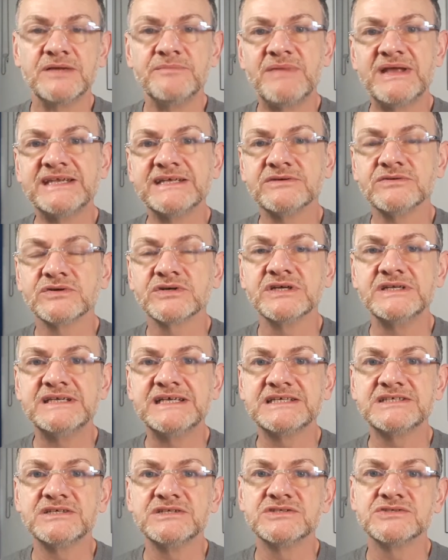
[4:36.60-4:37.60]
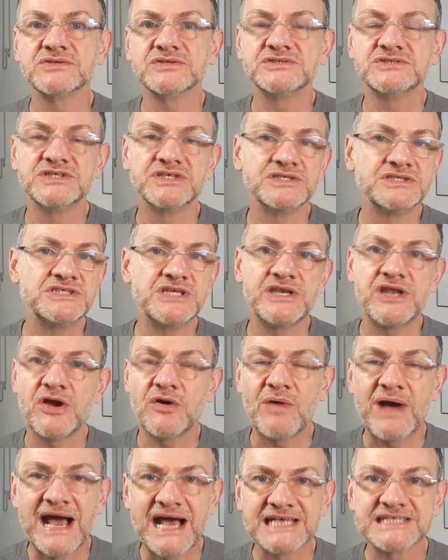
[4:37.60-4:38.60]
medical condition such as,
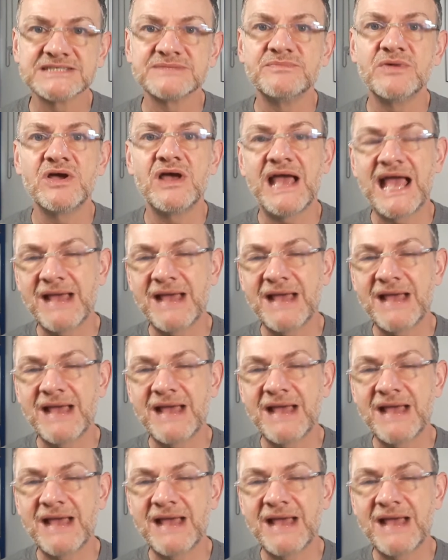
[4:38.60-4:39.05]
asthma,